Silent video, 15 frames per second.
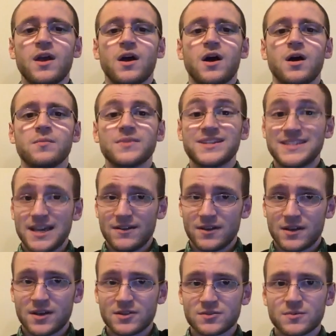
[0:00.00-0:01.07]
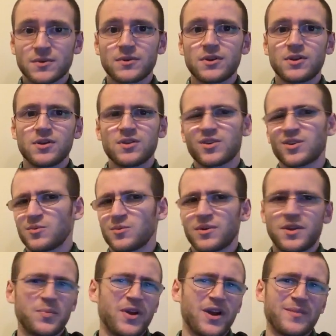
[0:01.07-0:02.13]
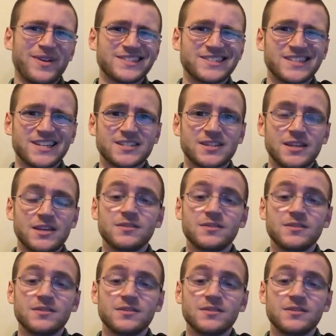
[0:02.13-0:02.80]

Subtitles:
The Delica is really good. They're going to run you probably about 60.